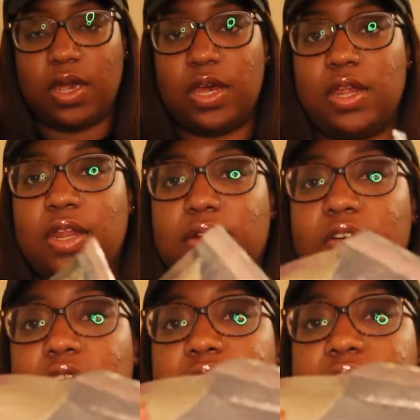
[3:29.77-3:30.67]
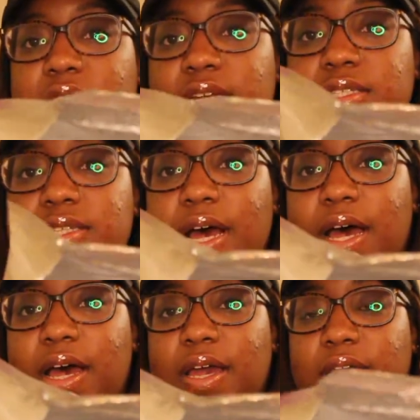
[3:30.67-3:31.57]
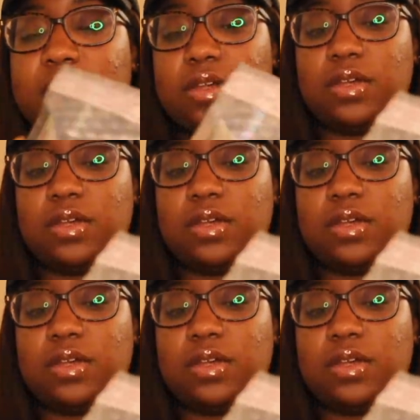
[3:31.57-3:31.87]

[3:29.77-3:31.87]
And then of course the inside.